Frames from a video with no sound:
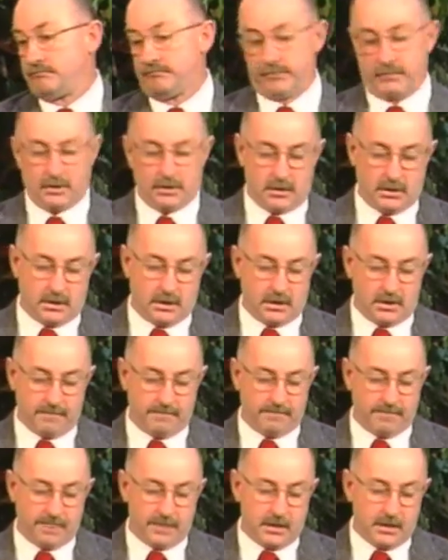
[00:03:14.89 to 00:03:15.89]

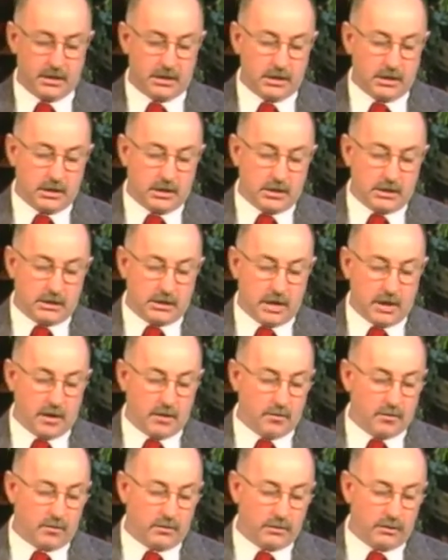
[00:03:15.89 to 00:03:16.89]
Mm-hmm. Now,